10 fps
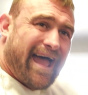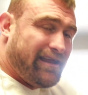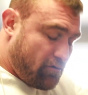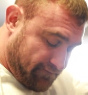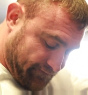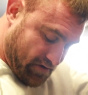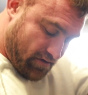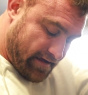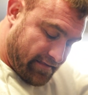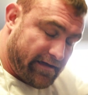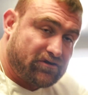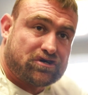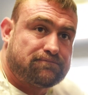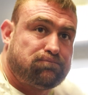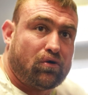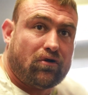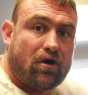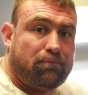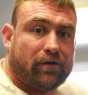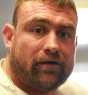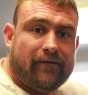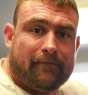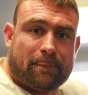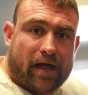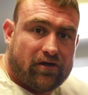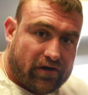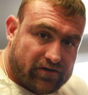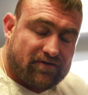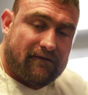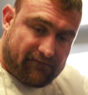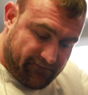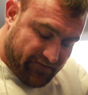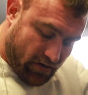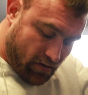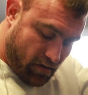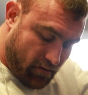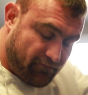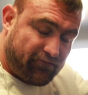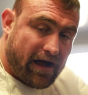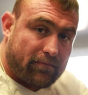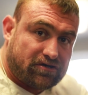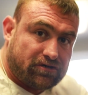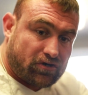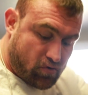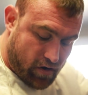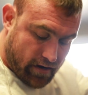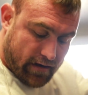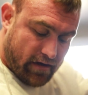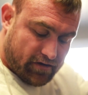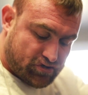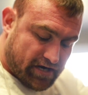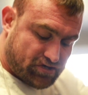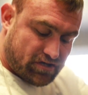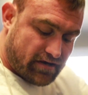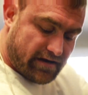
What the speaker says: and you'll feel that leg just pull over. You can feel all the fibers in your quad. Changing the